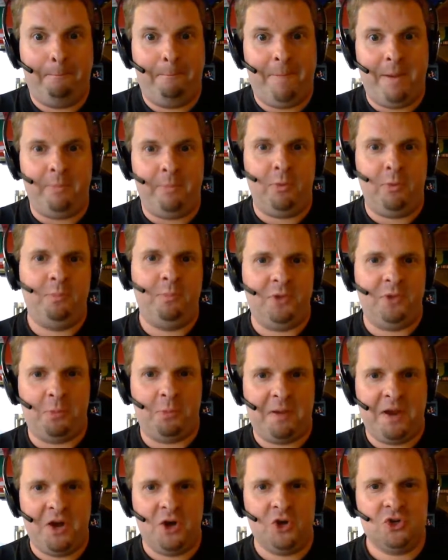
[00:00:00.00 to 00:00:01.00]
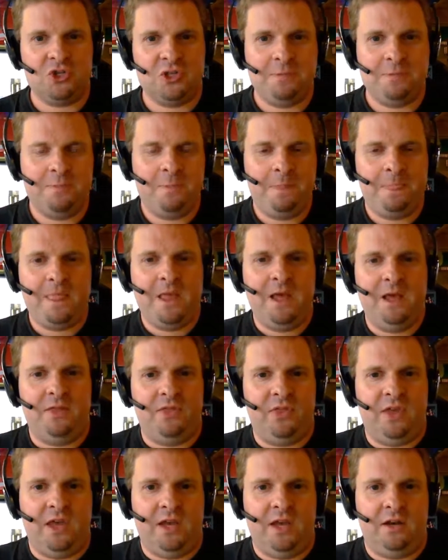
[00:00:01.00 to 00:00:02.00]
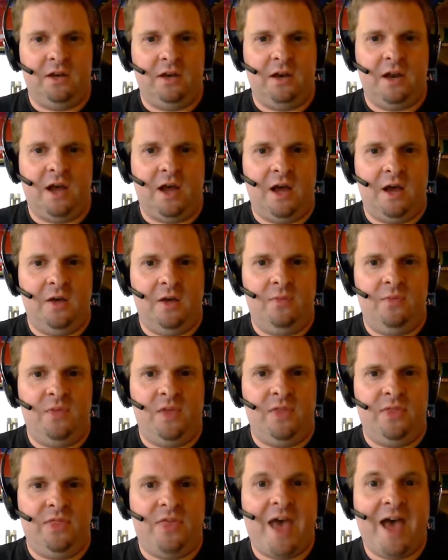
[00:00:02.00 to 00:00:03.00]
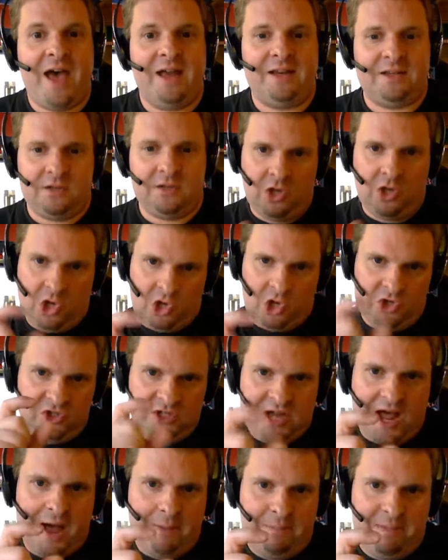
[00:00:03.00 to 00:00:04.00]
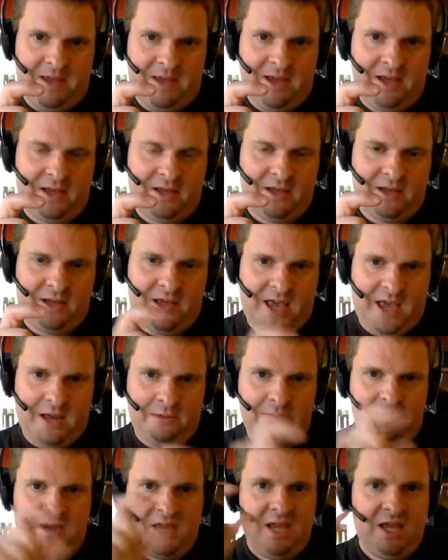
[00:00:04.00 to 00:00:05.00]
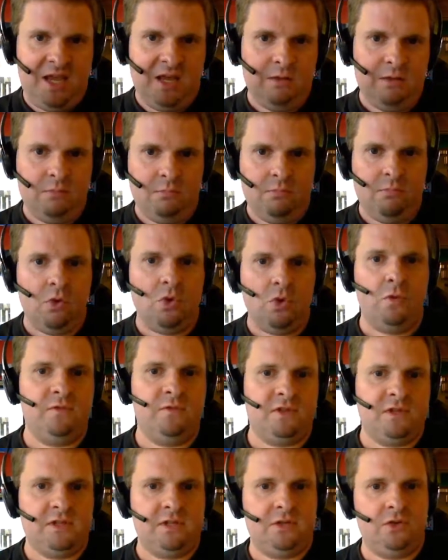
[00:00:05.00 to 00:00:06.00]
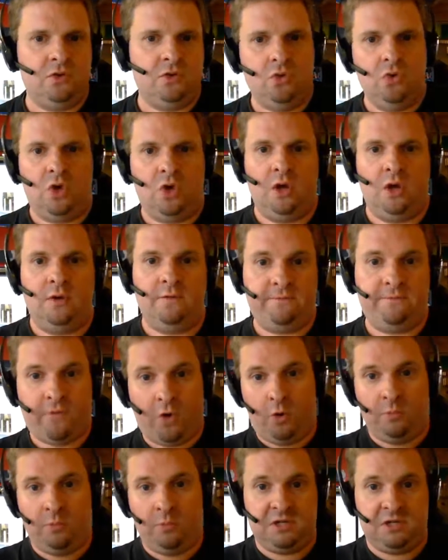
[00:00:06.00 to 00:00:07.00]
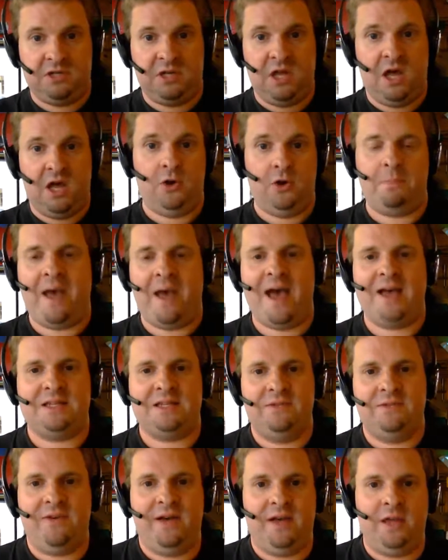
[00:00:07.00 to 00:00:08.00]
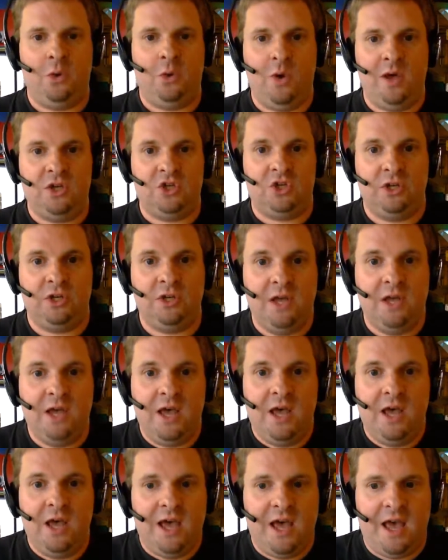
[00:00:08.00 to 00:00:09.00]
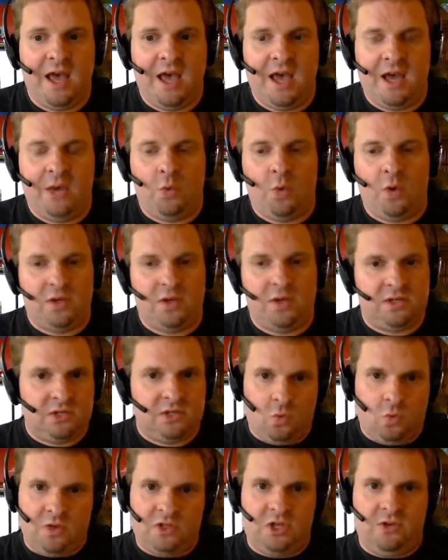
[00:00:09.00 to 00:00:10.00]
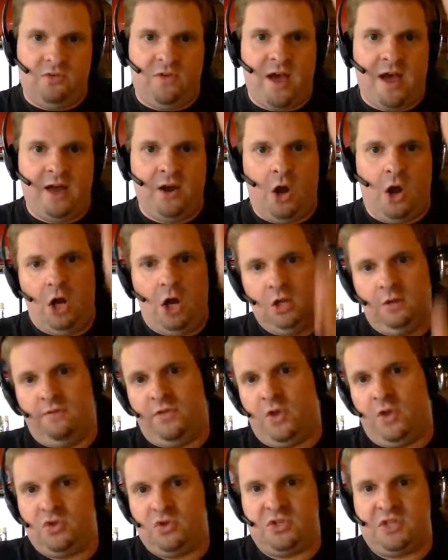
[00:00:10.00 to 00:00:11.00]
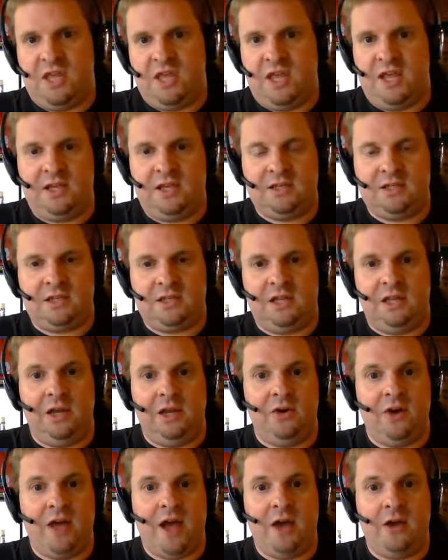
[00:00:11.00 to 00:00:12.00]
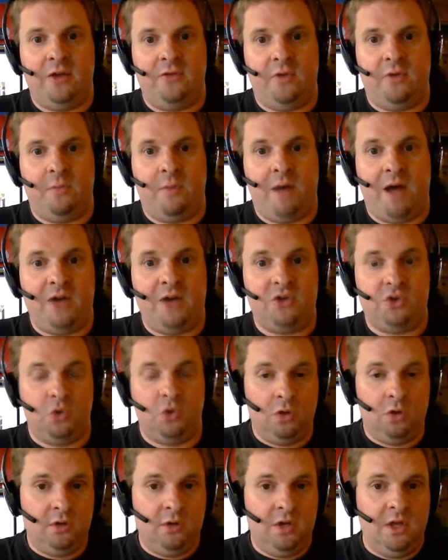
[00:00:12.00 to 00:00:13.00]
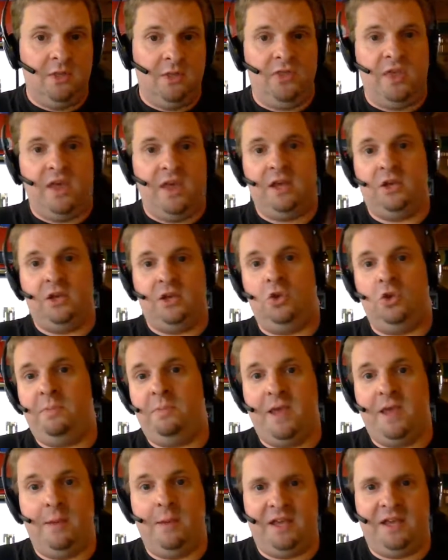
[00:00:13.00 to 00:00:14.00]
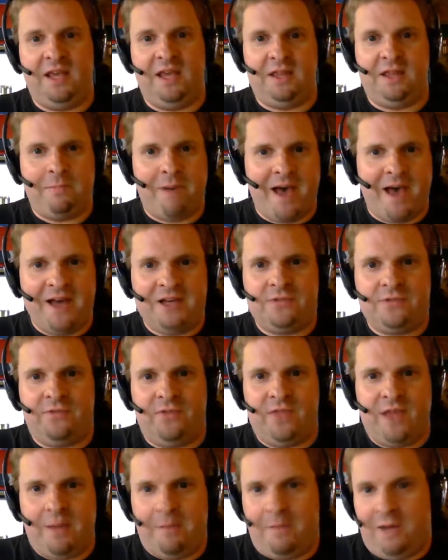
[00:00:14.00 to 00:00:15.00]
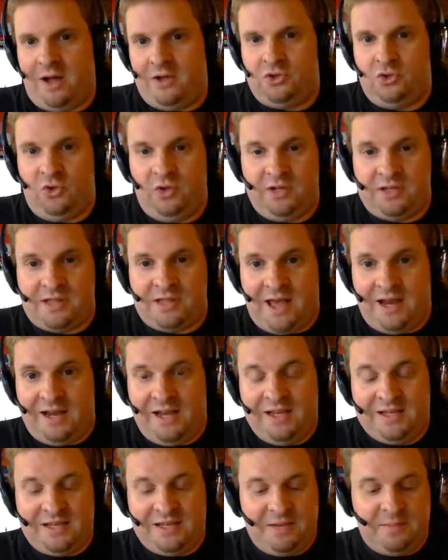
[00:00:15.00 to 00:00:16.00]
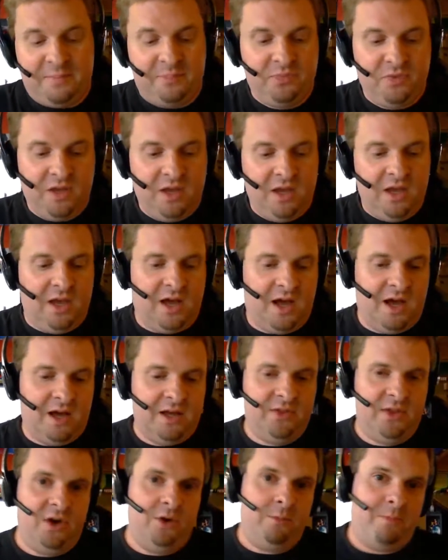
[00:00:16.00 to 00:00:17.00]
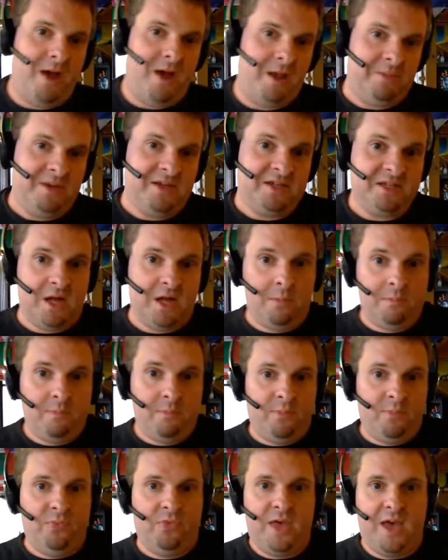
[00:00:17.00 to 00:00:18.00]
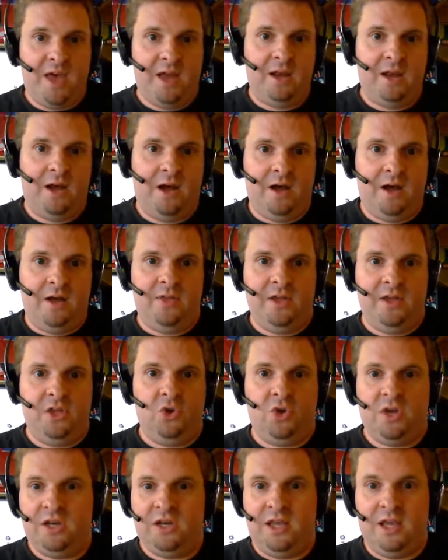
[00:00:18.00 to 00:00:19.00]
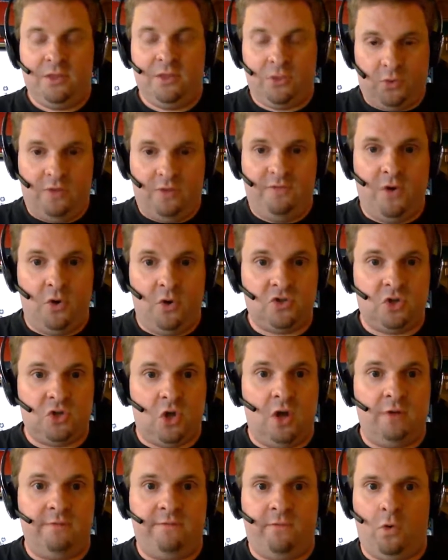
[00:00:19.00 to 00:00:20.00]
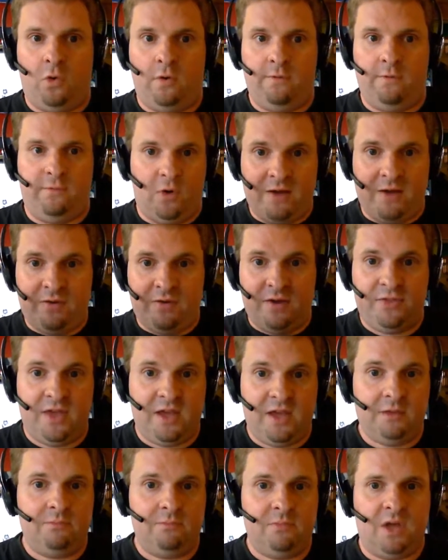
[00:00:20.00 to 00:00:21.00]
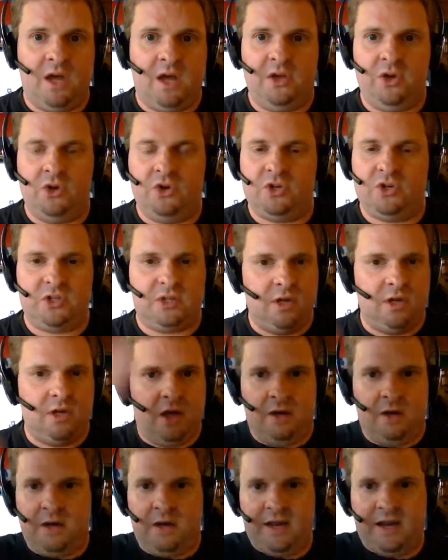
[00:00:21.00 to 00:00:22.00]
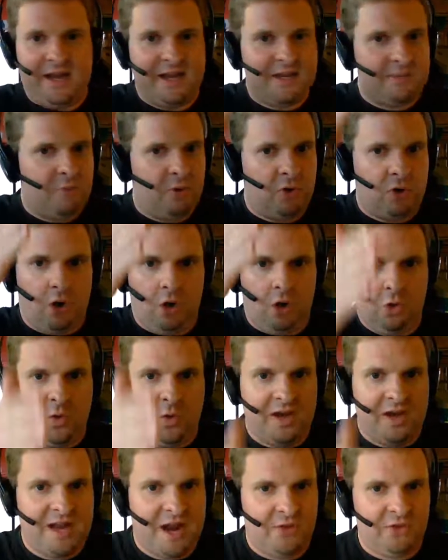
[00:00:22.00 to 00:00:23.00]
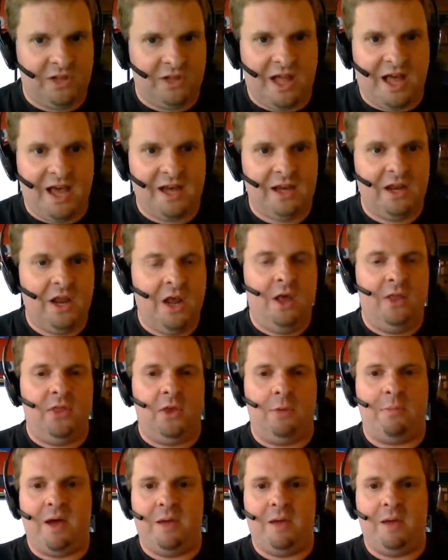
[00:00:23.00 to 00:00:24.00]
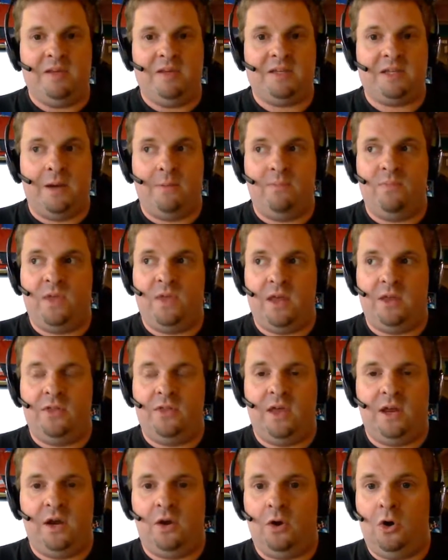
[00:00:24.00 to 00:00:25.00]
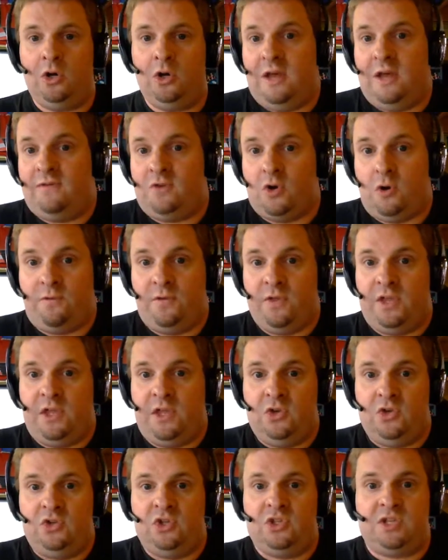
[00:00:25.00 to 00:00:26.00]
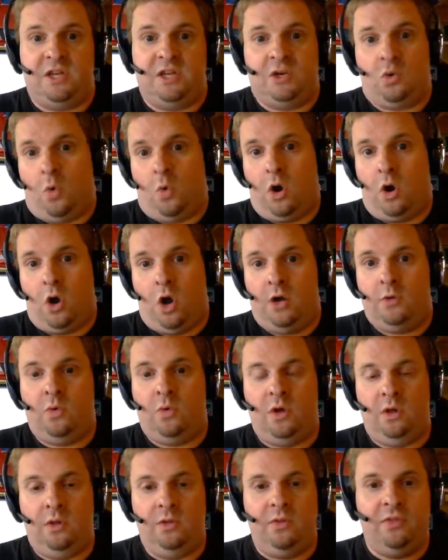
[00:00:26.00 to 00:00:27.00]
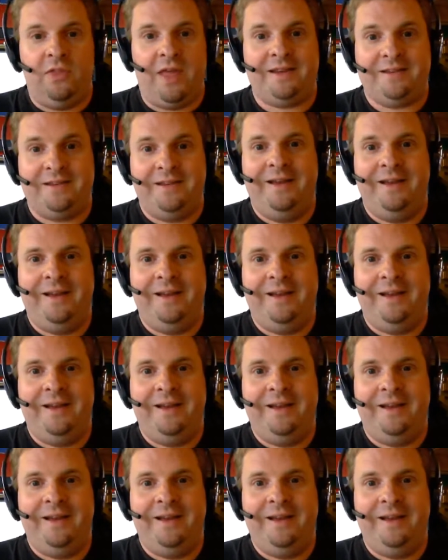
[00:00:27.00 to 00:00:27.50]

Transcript: people, your peers, then that topic can be moved to confirmed done or passed evaluation. And once you've got all of those things cleared out of a module, then you'll be able to get the badge for that module. It's that easy. There might be some that you can get 3 votes on for everything. You're just an expert all the way down the line. There might be some that are left over that you just need to work on. Well, that